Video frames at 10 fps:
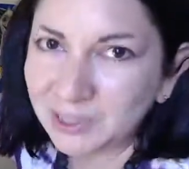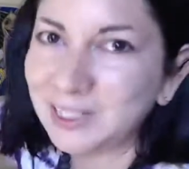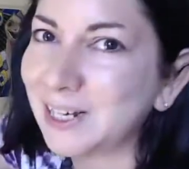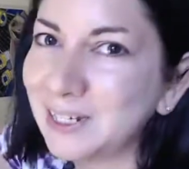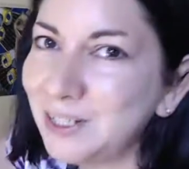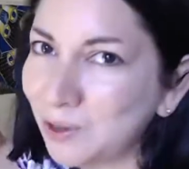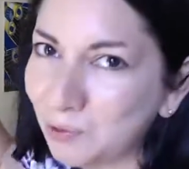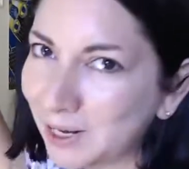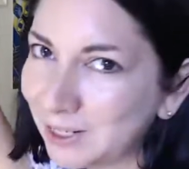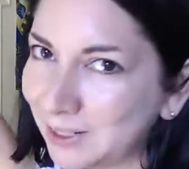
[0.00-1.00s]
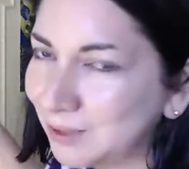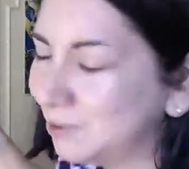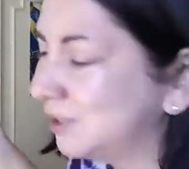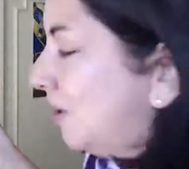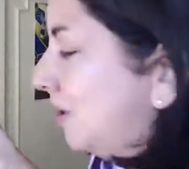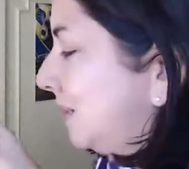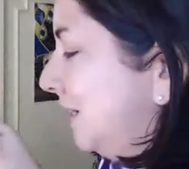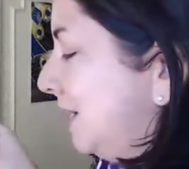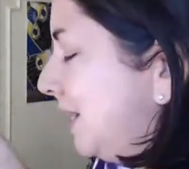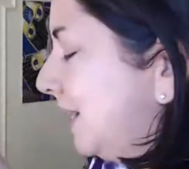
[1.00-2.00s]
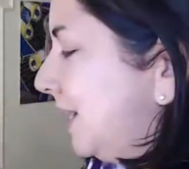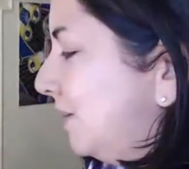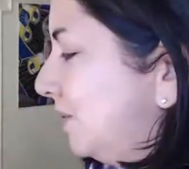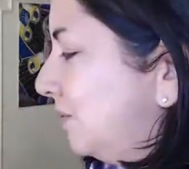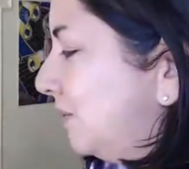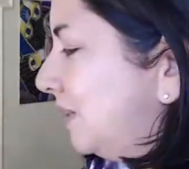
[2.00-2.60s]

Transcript: Like I didn't know what anything was called. And now